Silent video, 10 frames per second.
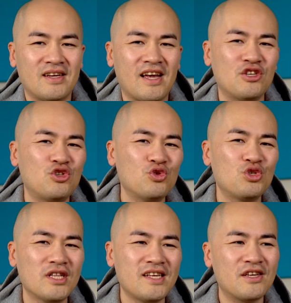And
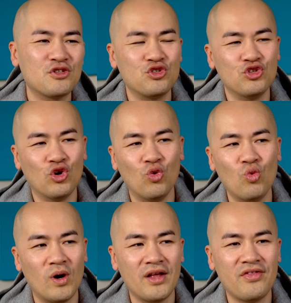usually there's no
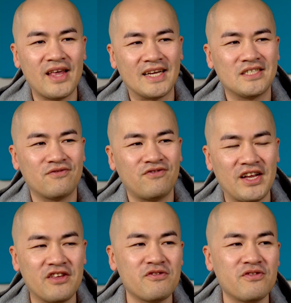one that's
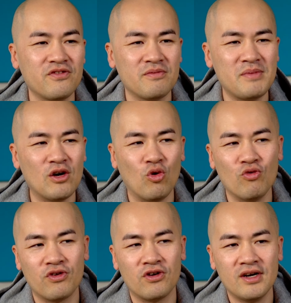fighting me
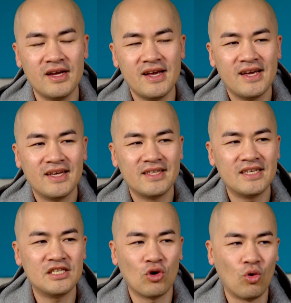over
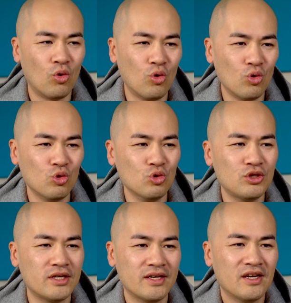these
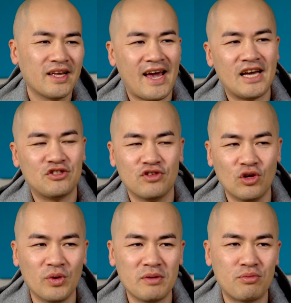old cash flowing